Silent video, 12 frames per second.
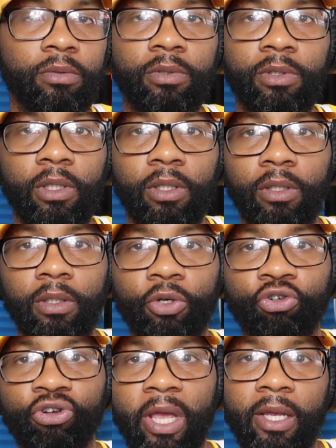to
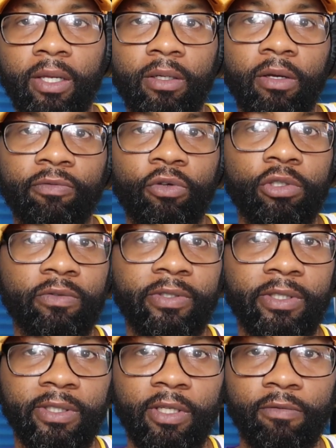create a future
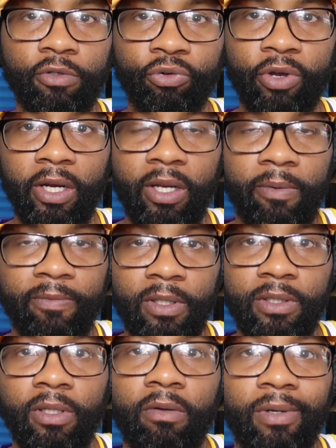for yourself, to create a name for
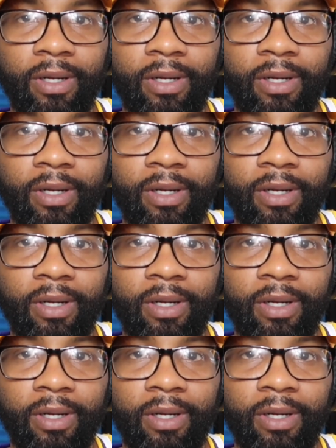yourself.